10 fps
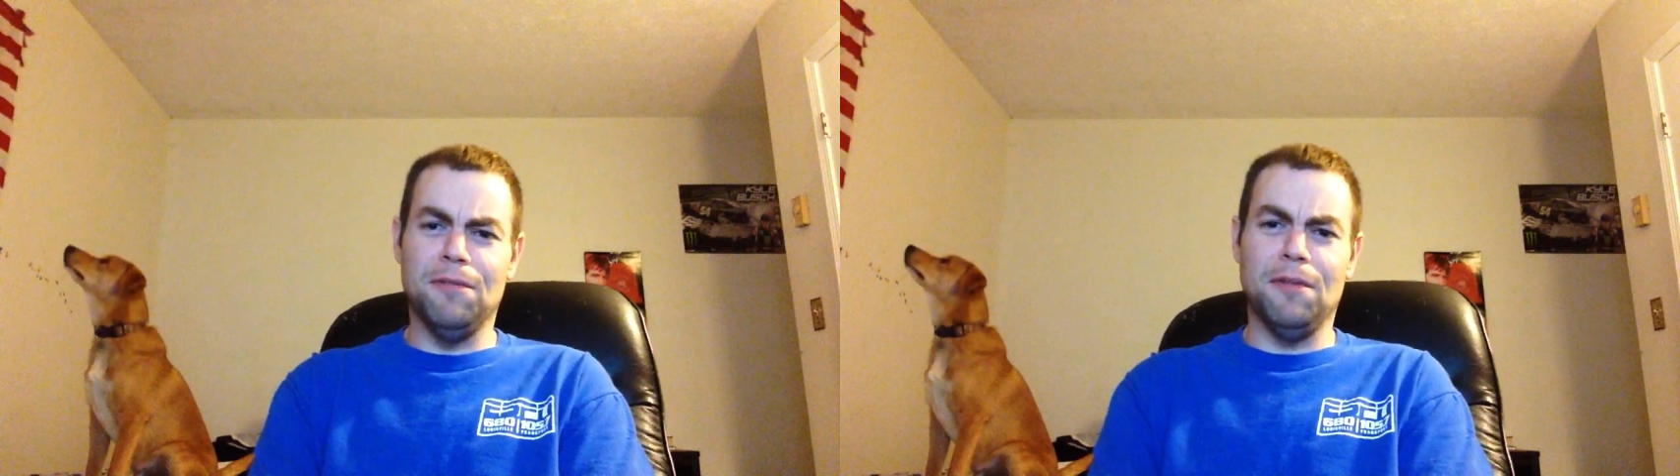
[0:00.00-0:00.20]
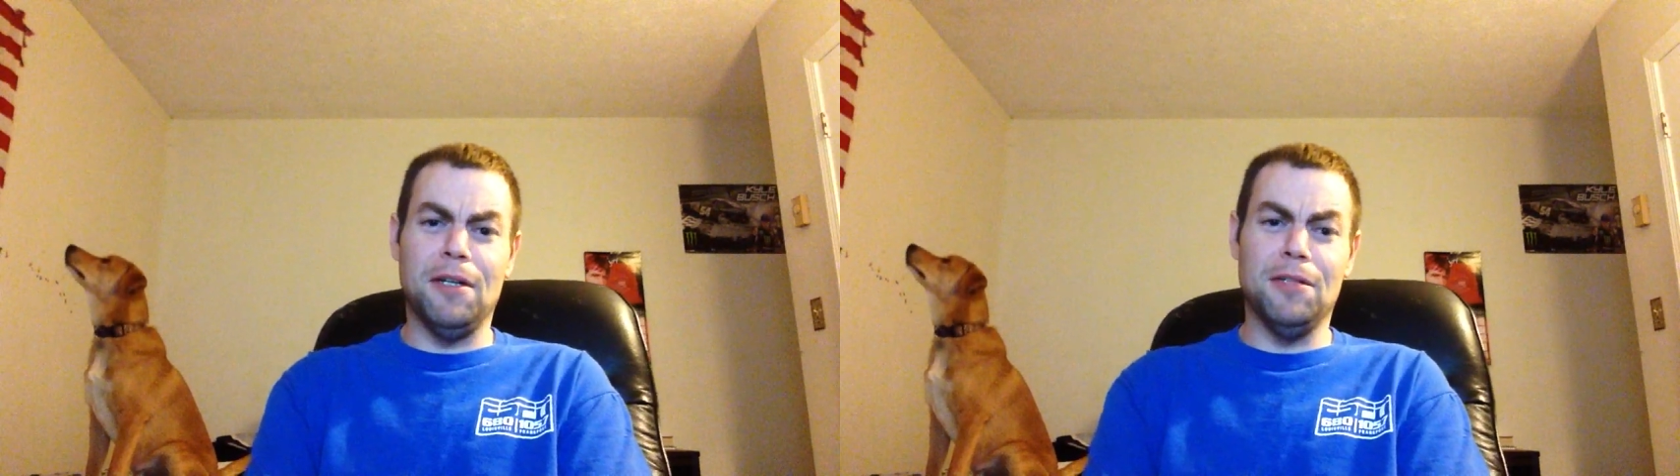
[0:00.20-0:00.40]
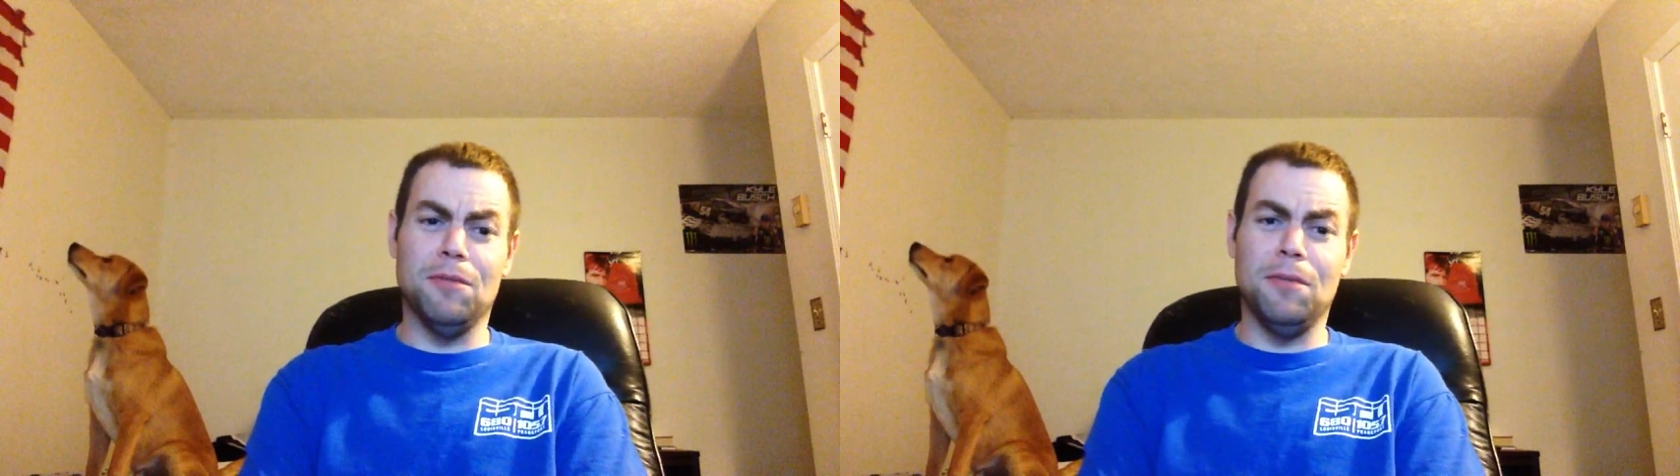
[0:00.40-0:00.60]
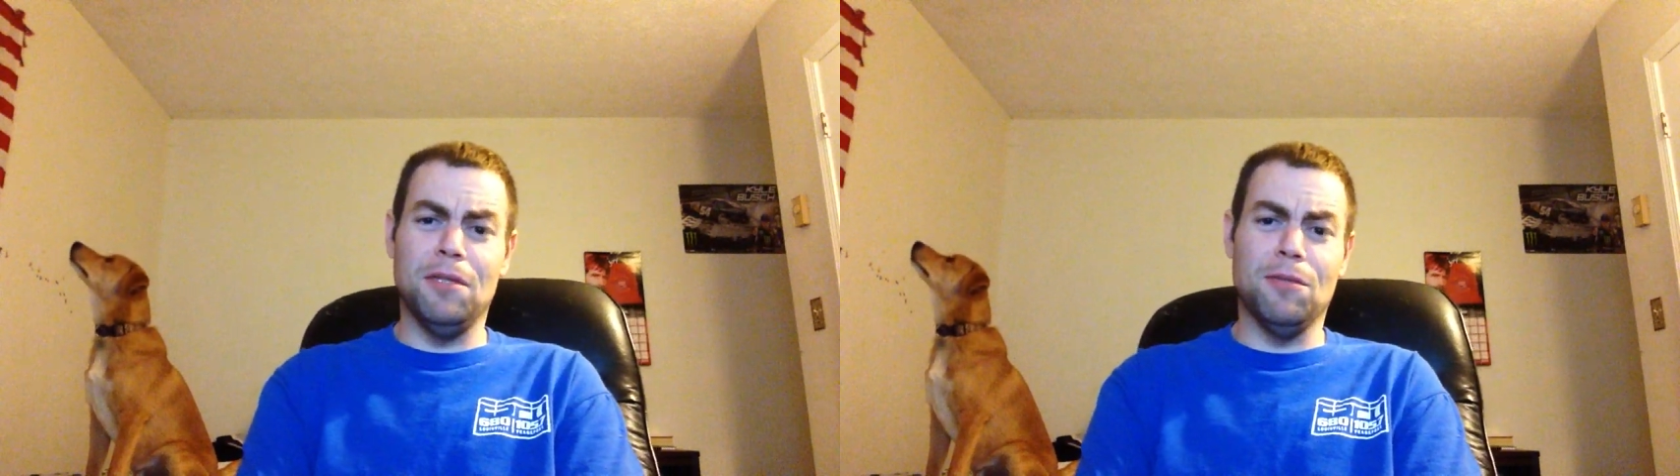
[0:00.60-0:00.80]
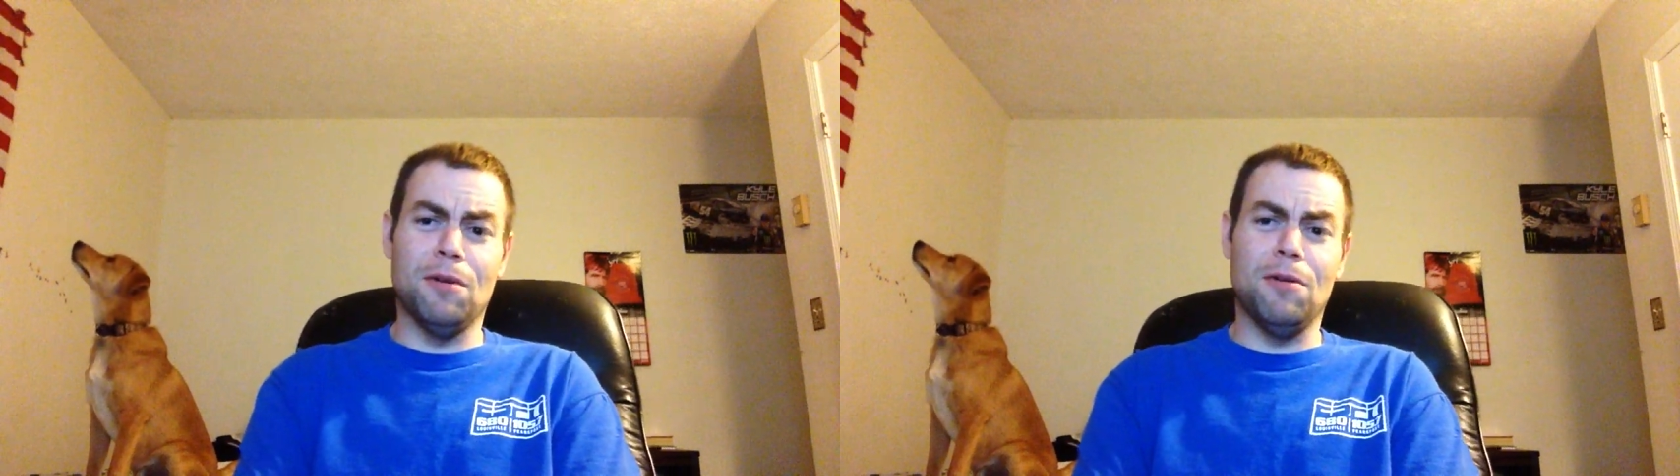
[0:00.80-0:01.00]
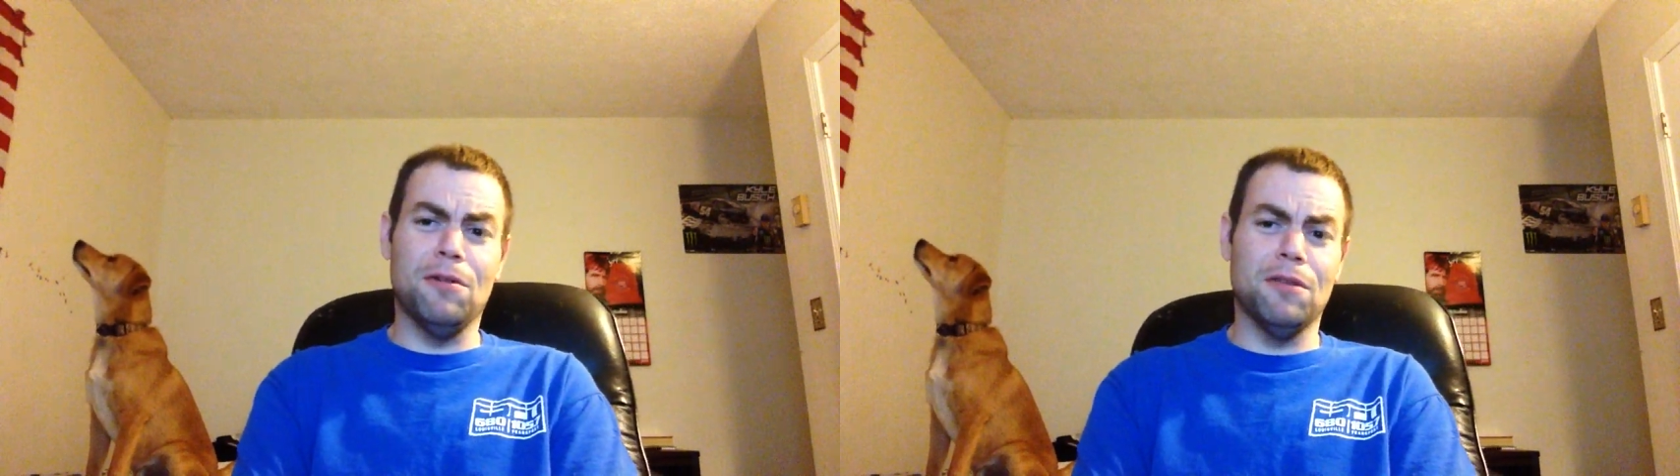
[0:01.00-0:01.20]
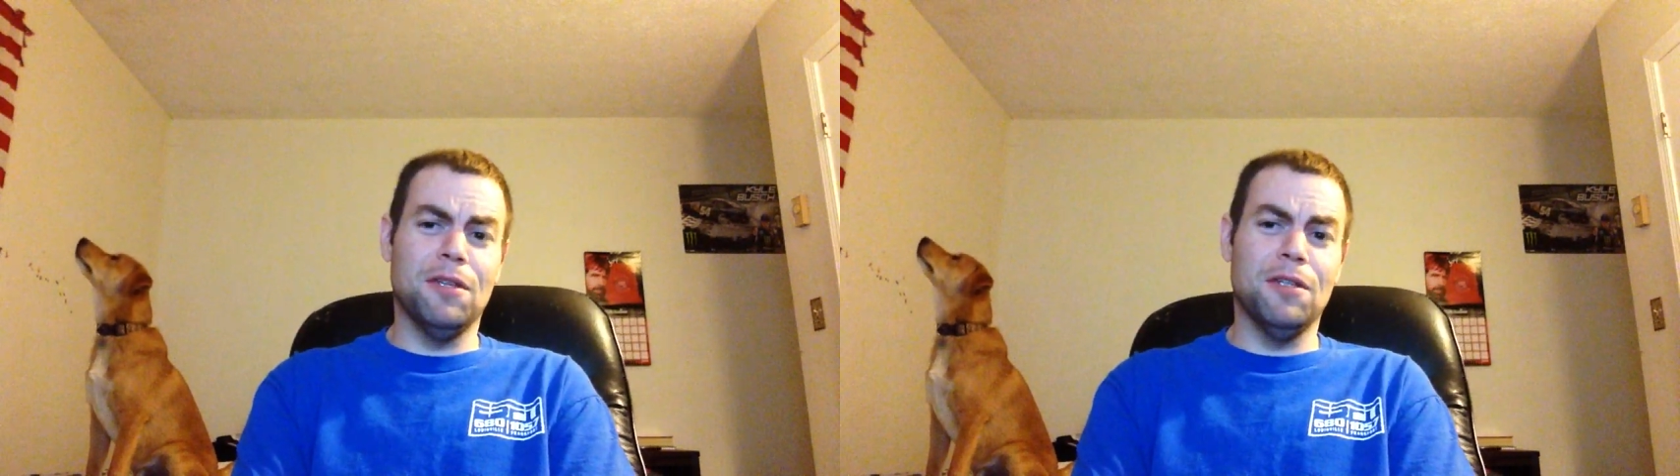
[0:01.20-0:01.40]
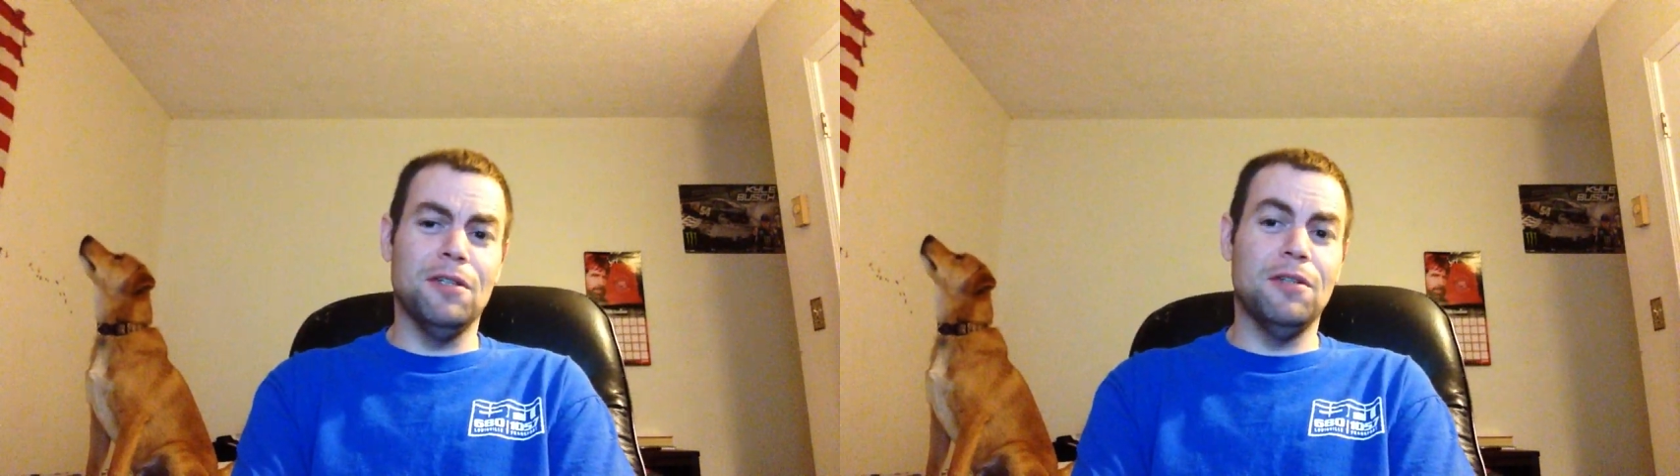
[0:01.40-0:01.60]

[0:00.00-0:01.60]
flights would be the wrong thing to